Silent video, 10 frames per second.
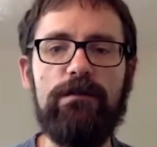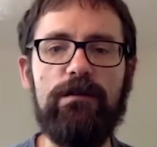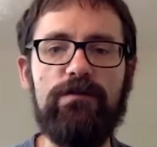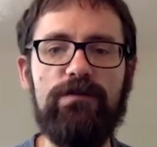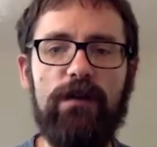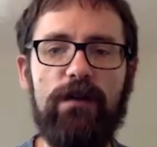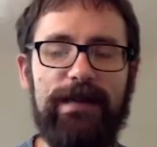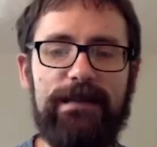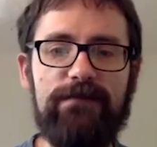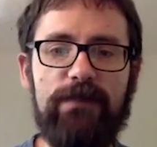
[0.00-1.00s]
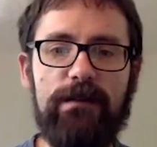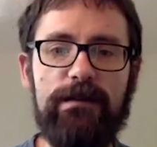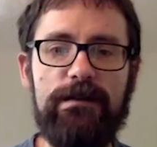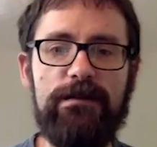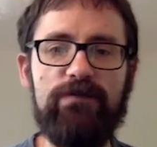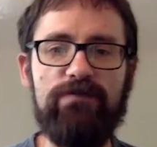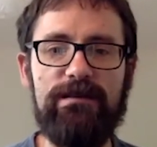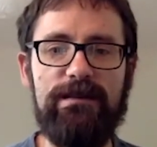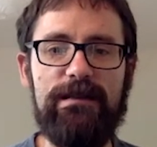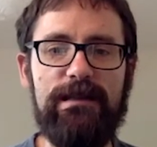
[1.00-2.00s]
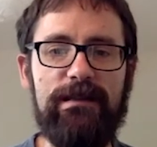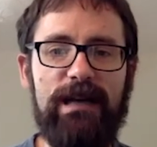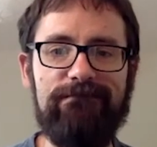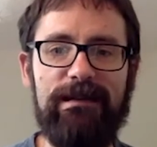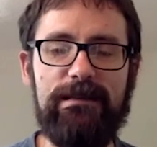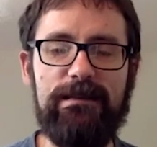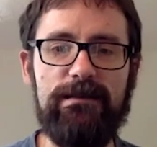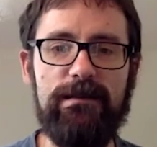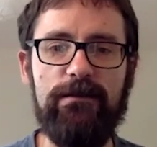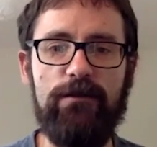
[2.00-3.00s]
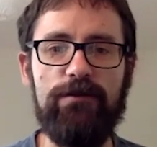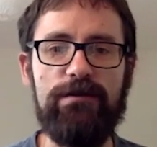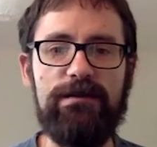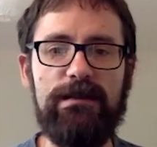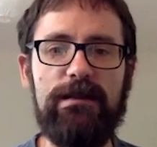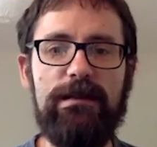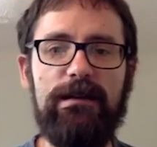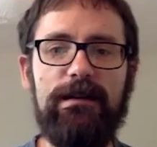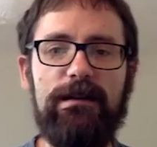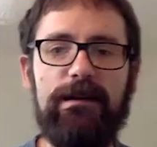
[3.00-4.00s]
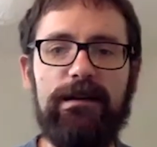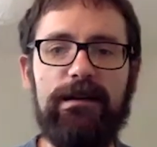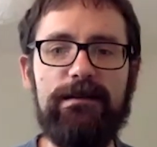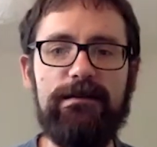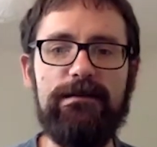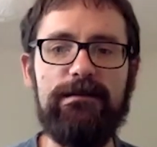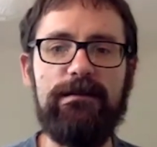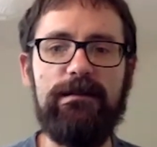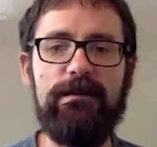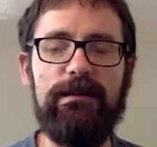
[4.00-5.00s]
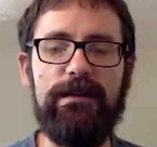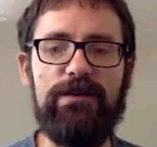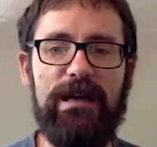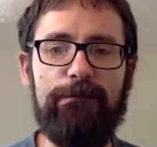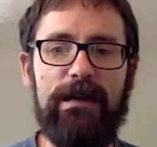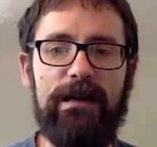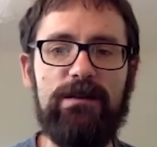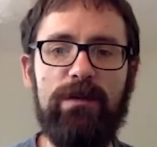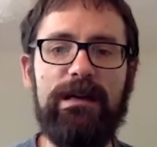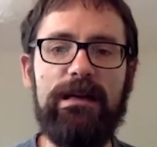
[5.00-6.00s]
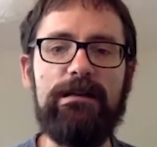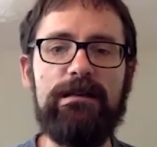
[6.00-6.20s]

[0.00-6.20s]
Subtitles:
graph takes advantage of the processing that our retina does unconsciously and lets us extract patterns quickly.